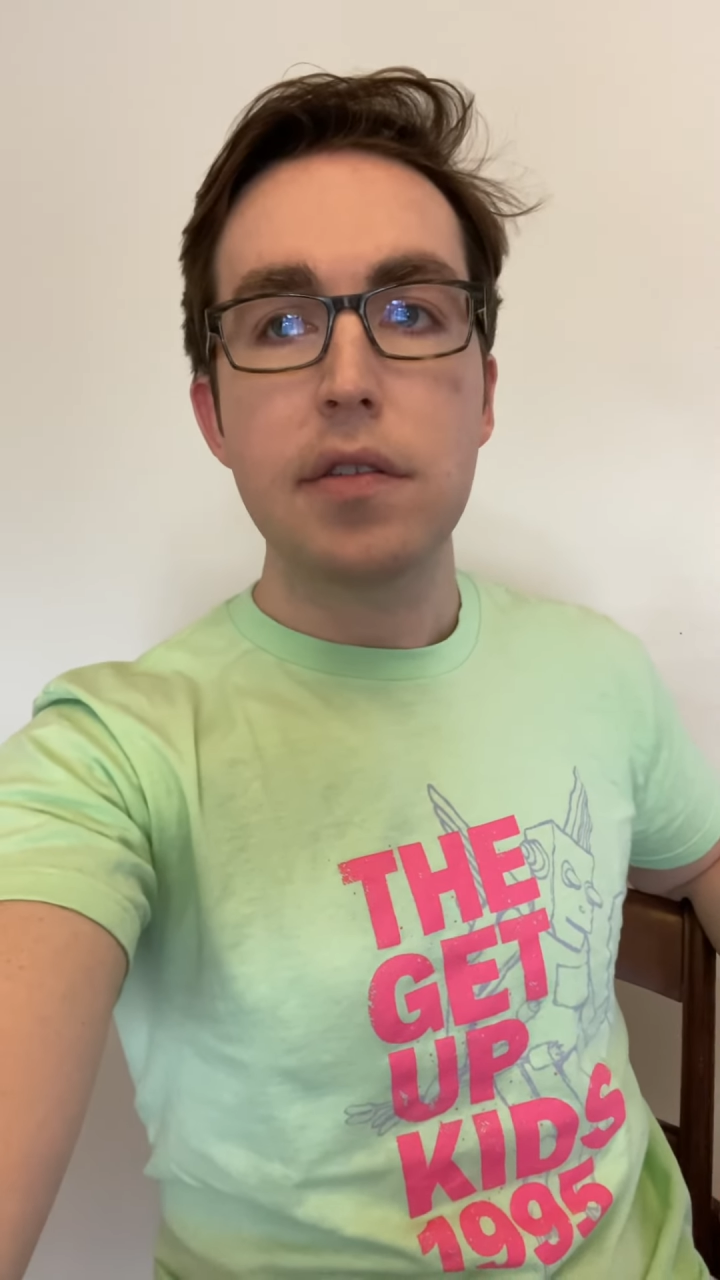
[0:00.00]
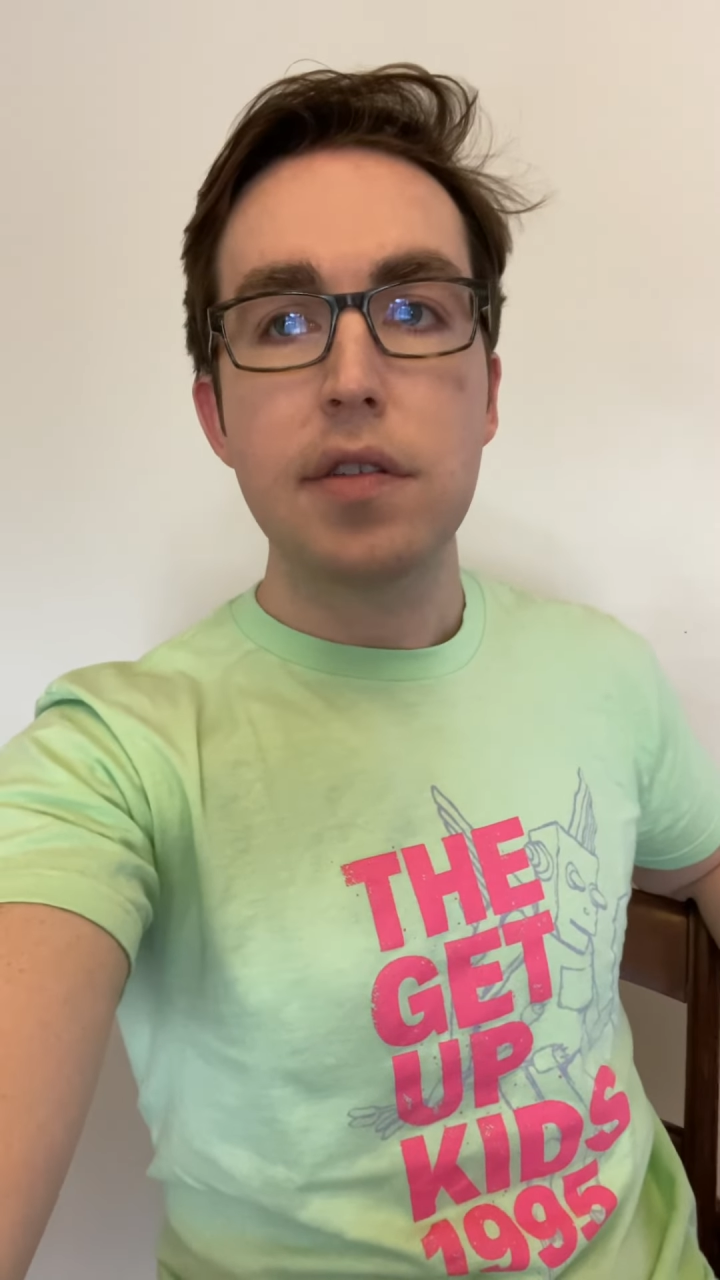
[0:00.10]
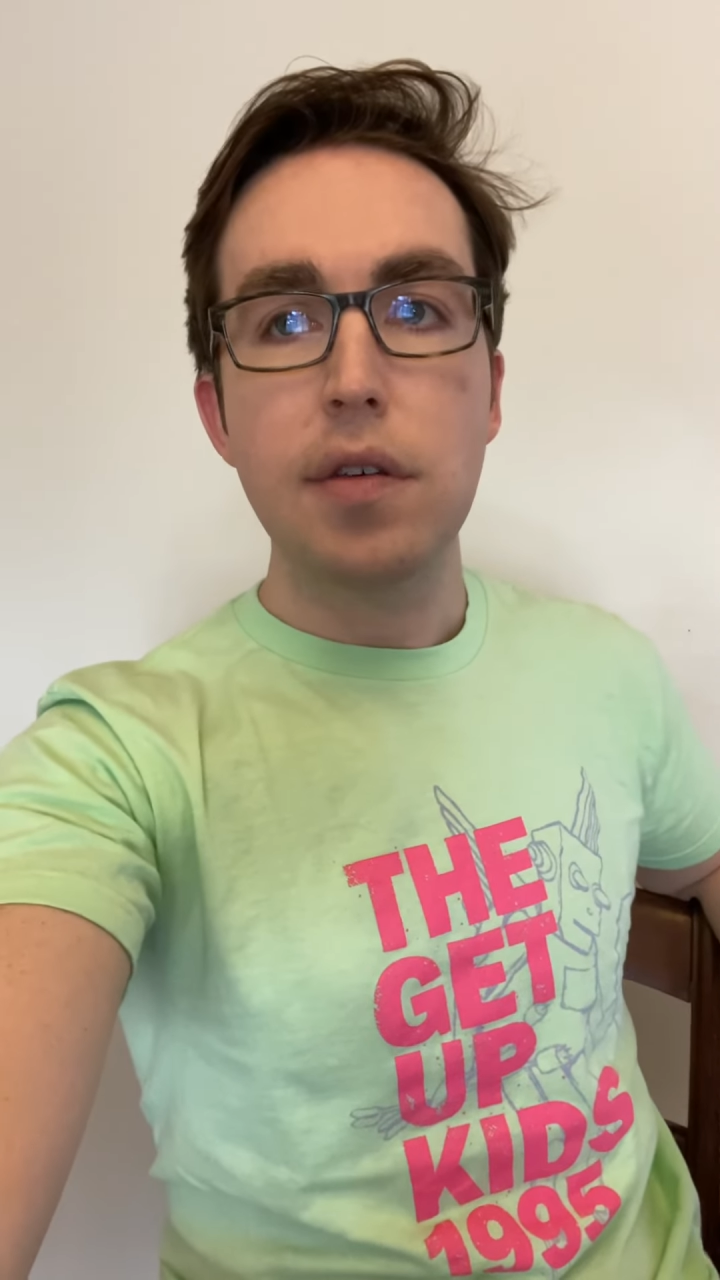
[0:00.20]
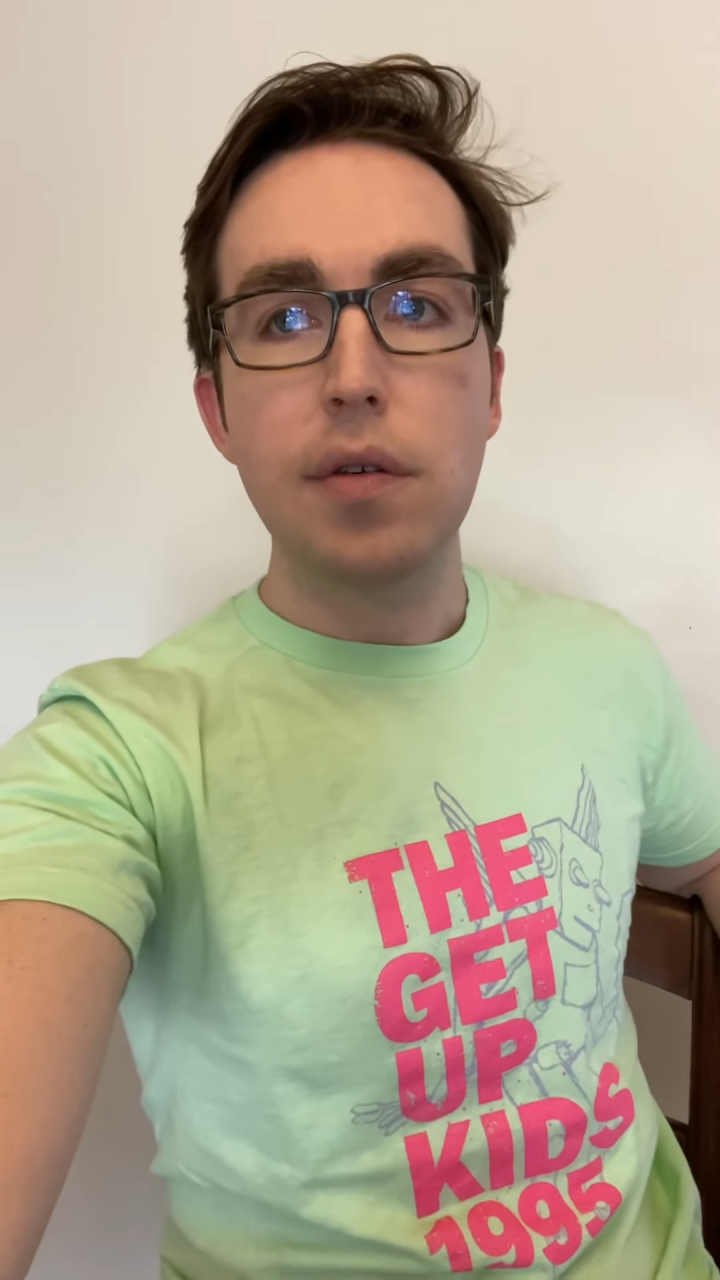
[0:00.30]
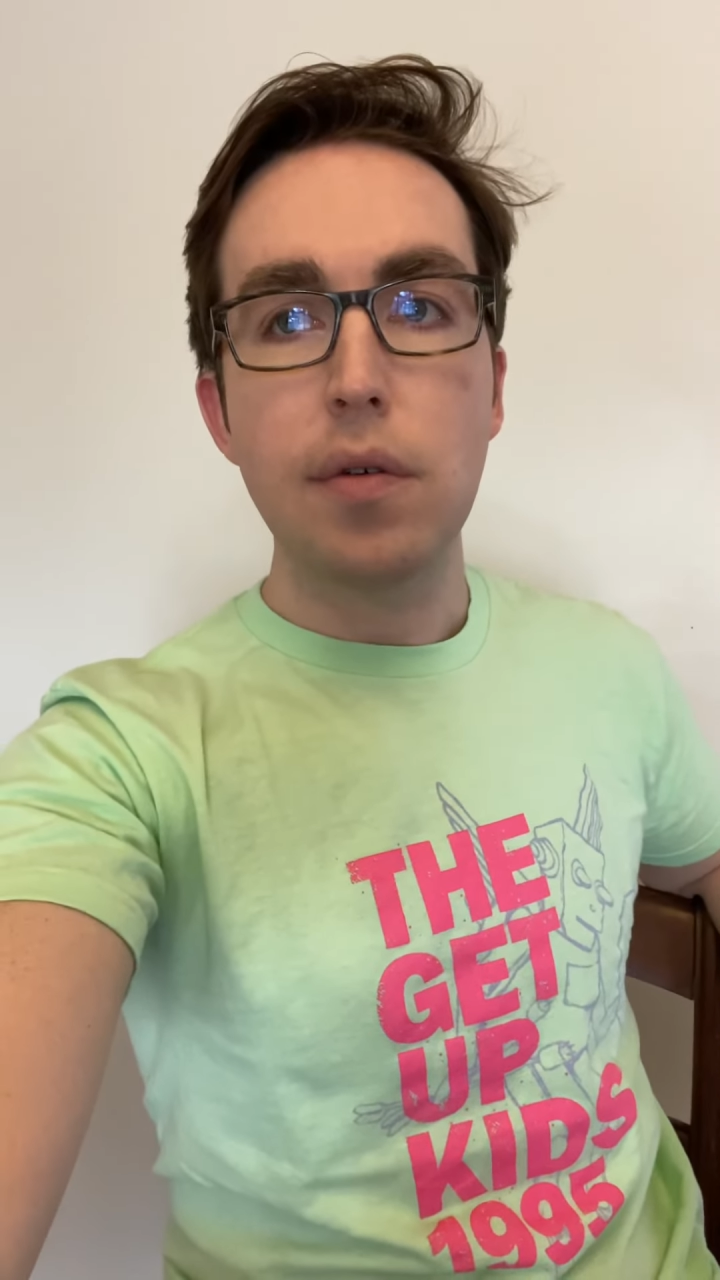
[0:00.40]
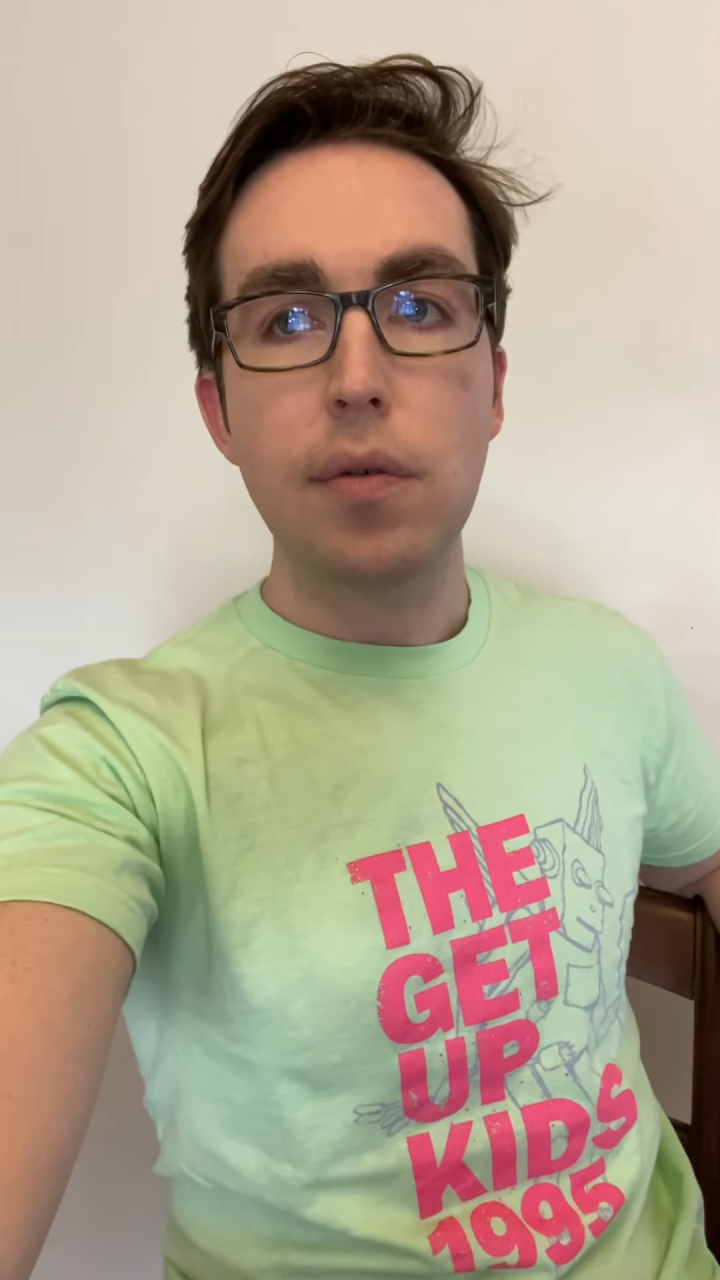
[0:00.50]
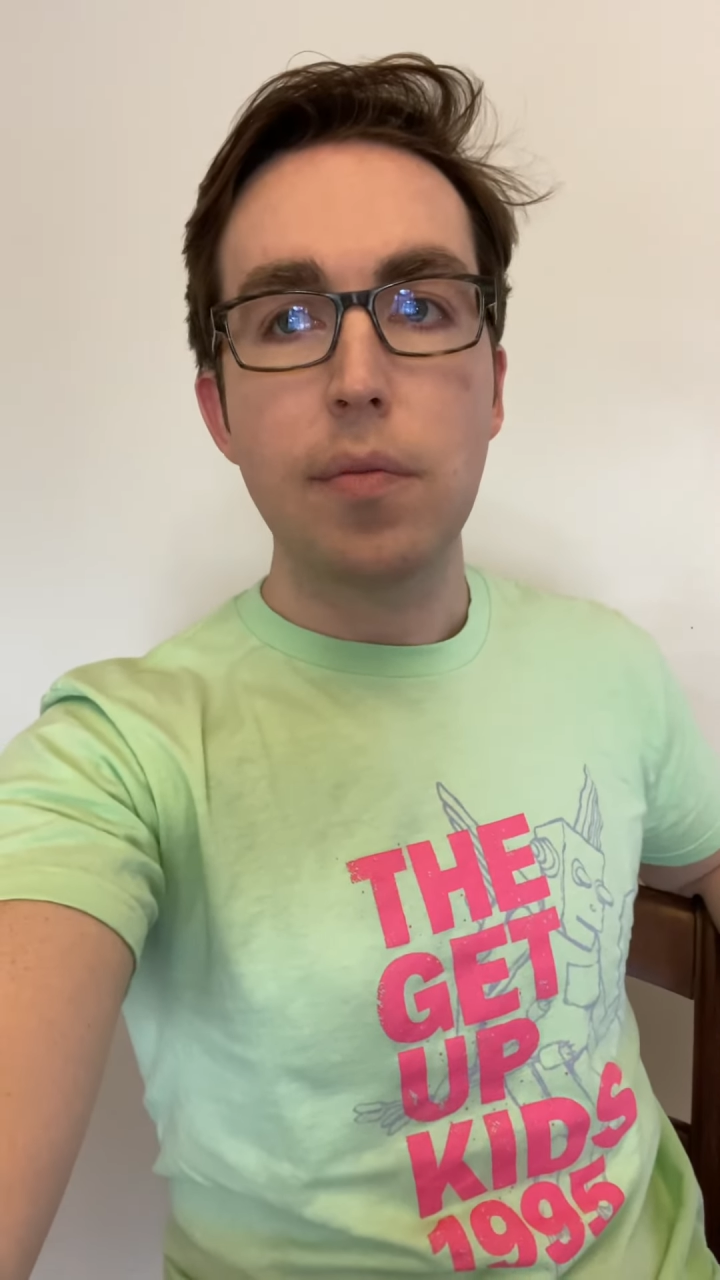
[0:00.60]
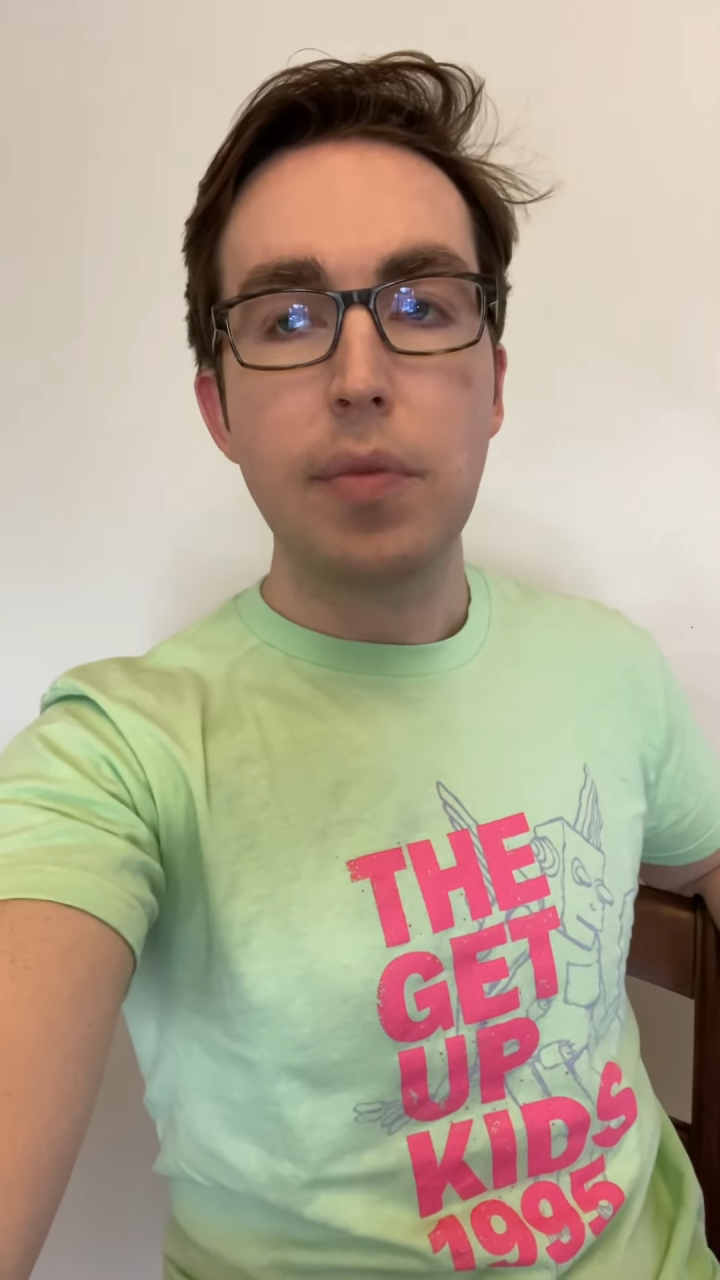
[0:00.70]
to